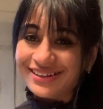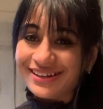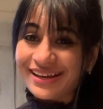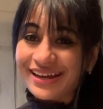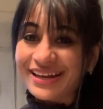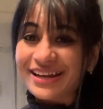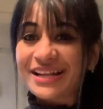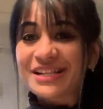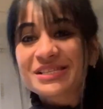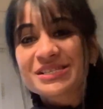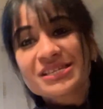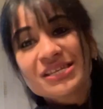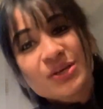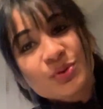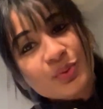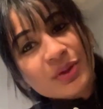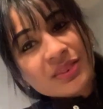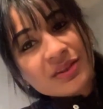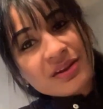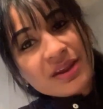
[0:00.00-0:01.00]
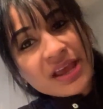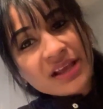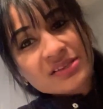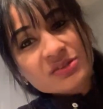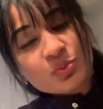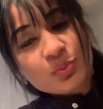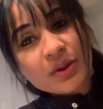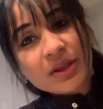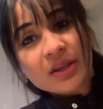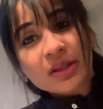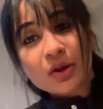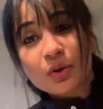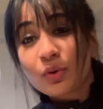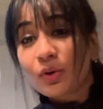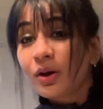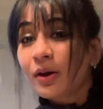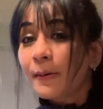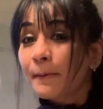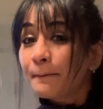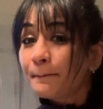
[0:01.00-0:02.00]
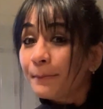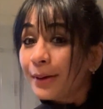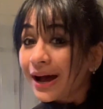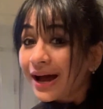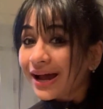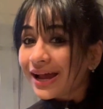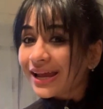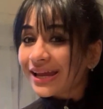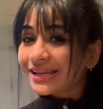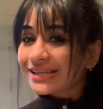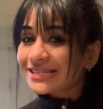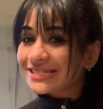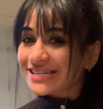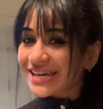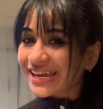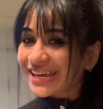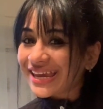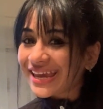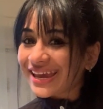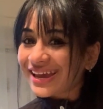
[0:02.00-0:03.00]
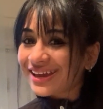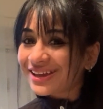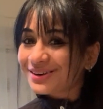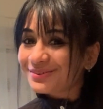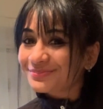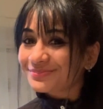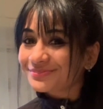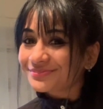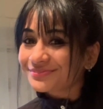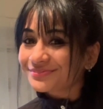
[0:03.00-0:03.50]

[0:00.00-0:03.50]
And I'll see you in the next video. Bye. Take care.